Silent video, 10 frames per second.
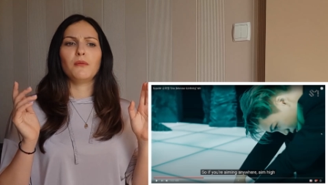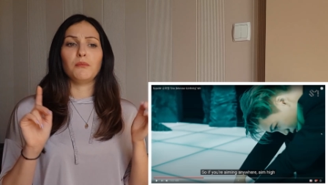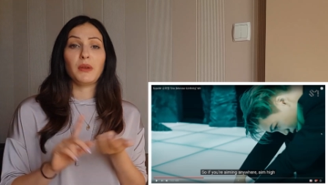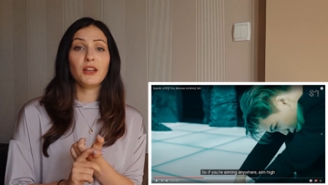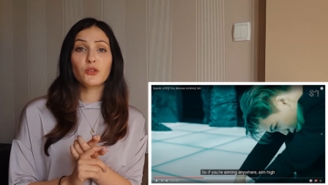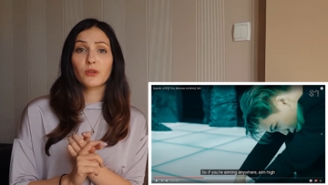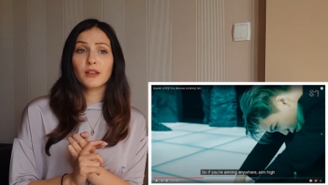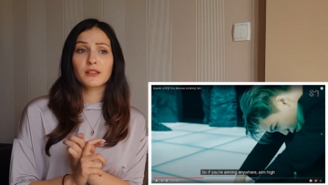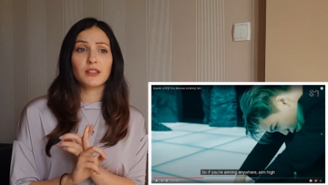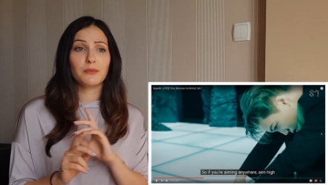
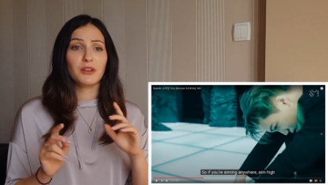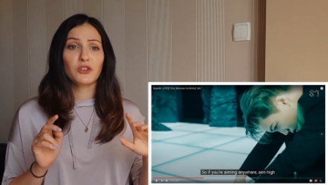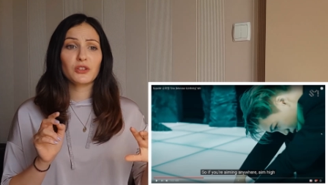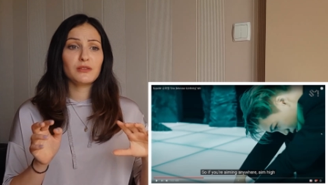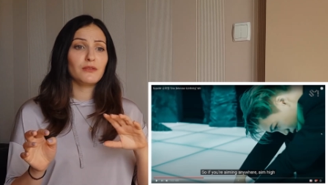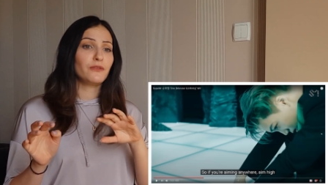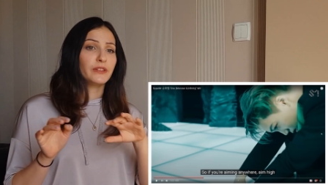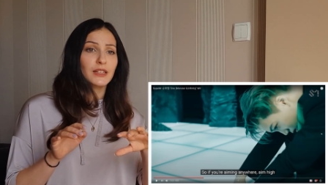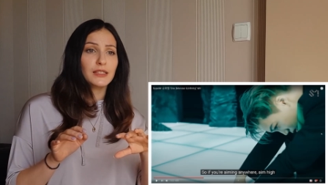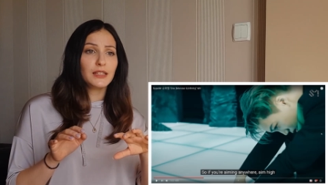Matrix, they mentioned
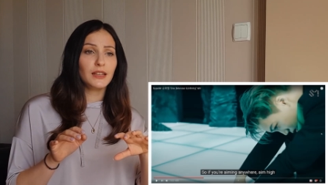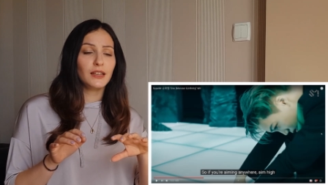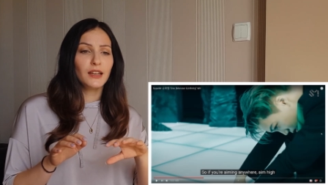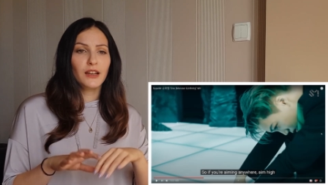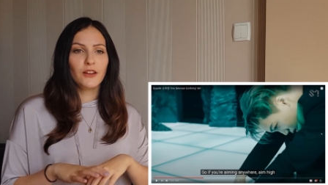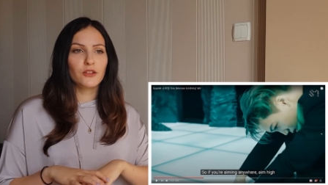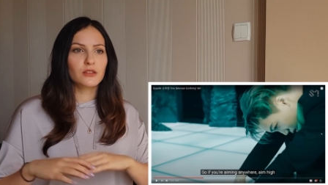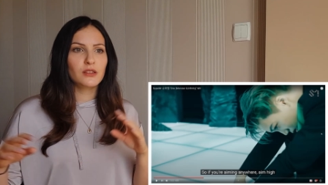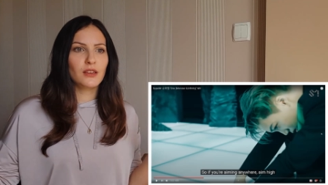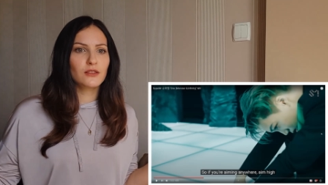Infinity.
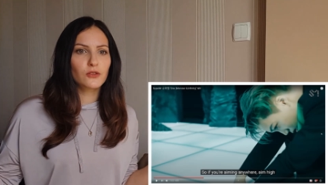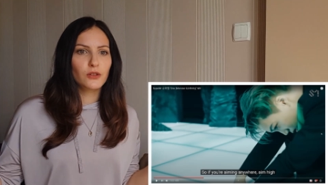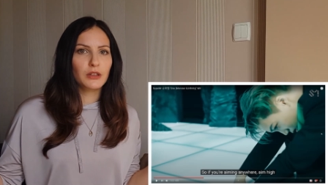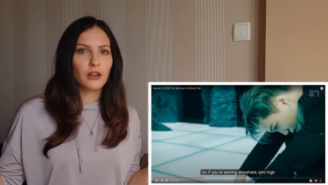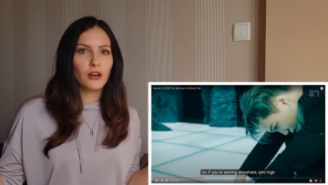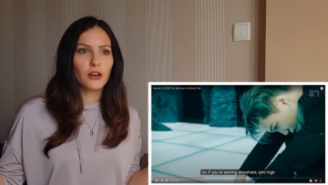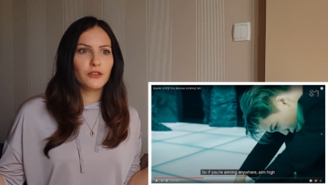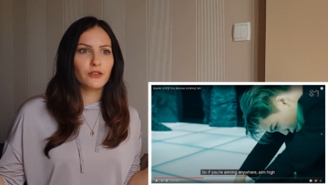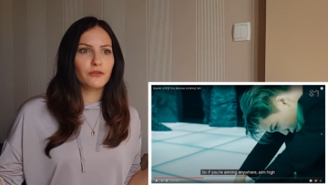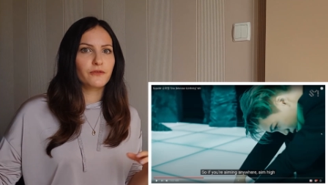There's things going on,
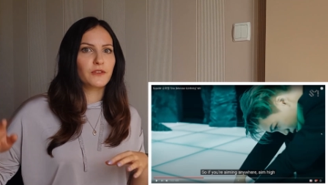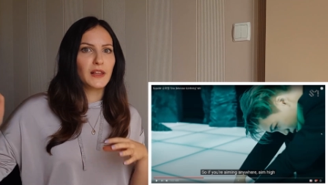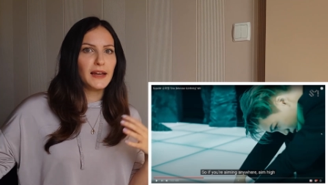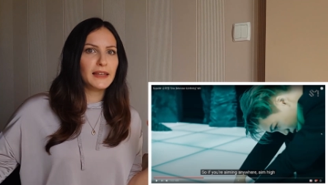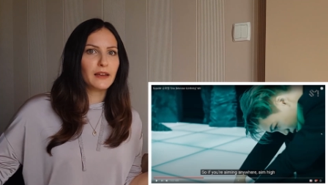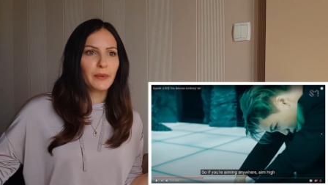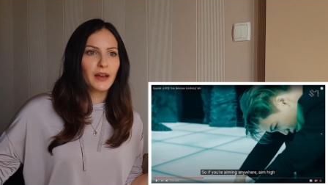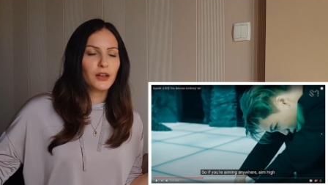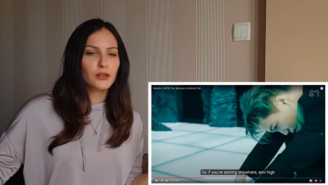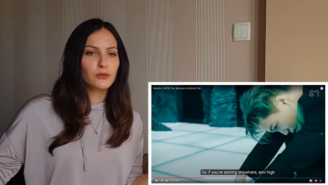they're flying
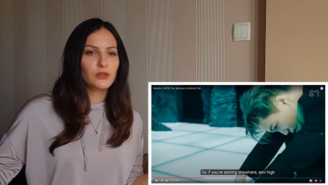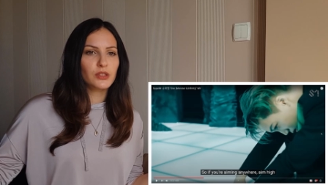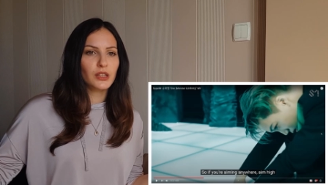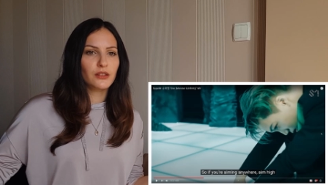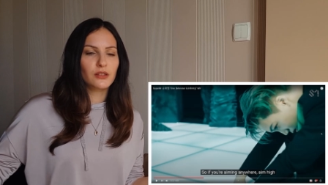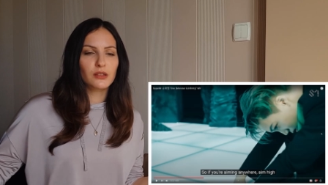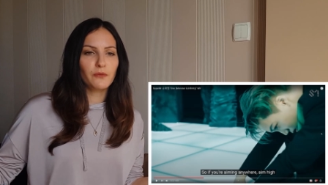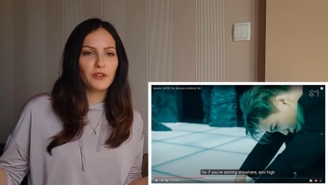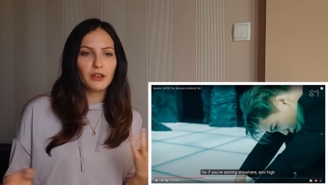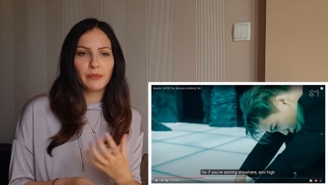about. There's
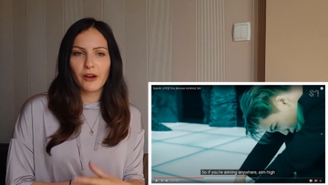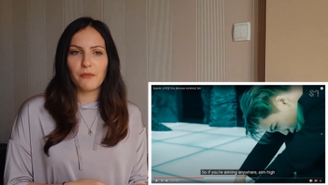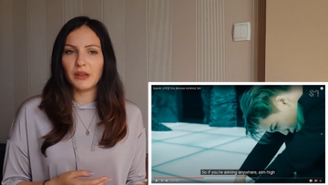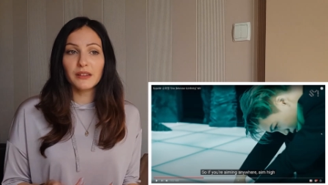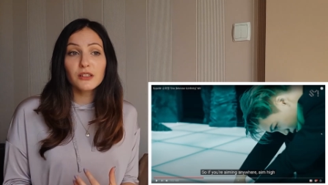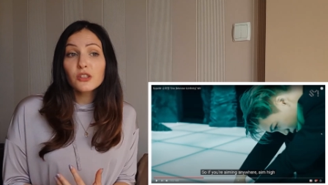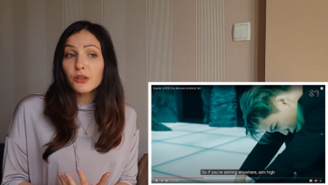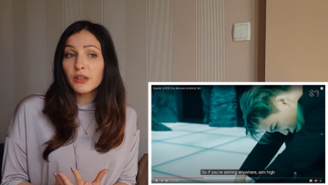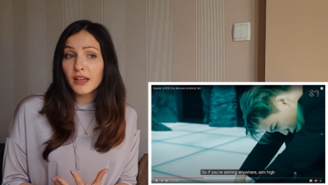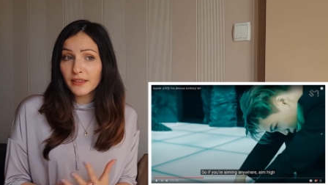something about
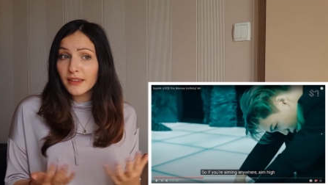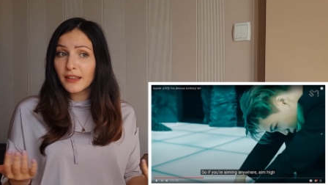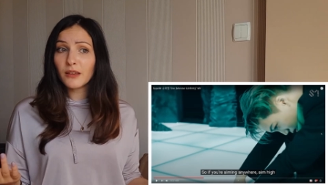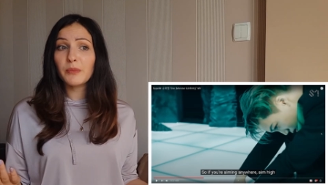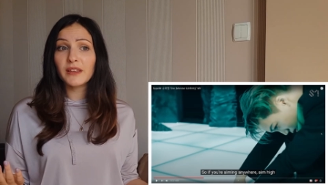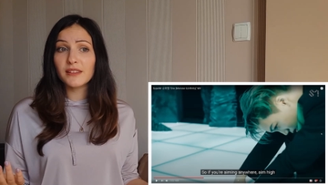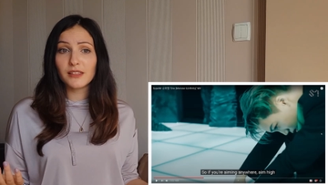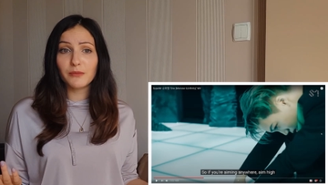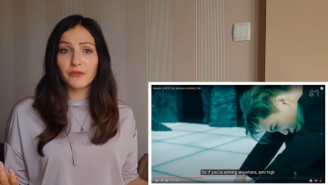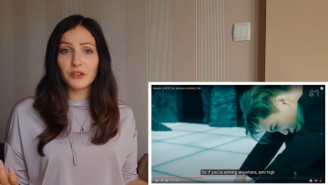military, I think, because
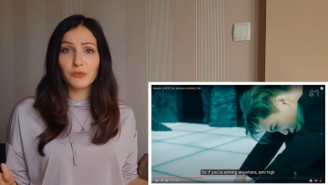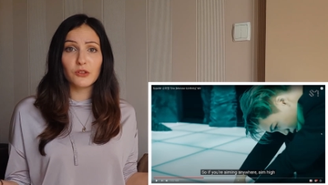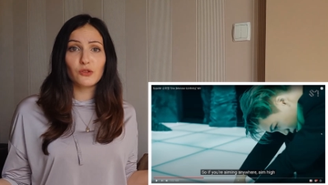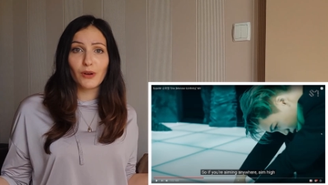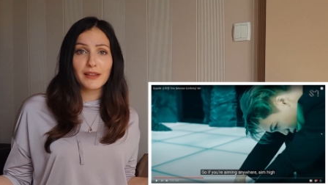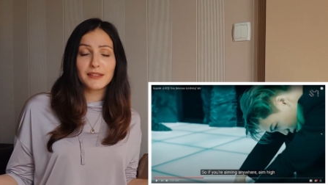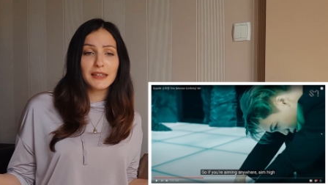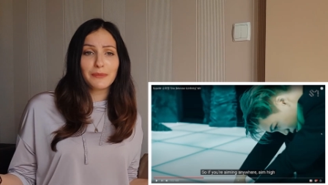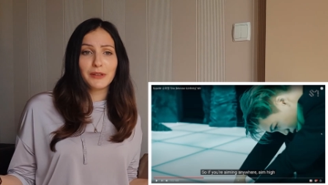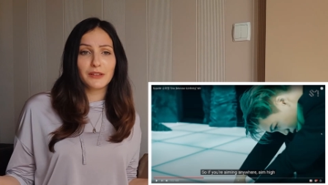some of them are dressed
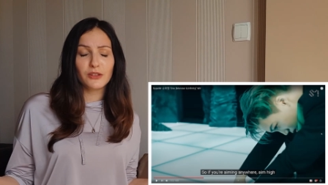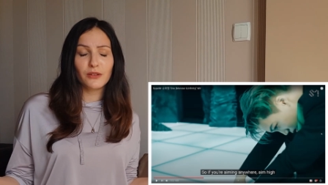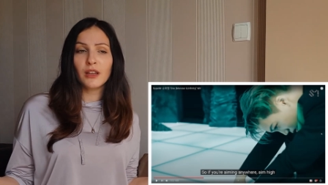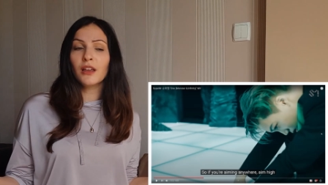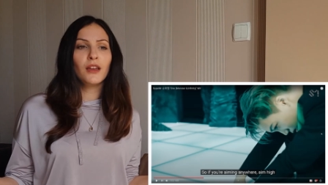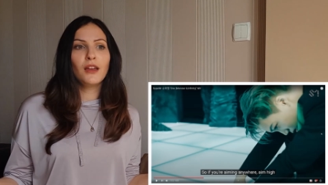like military.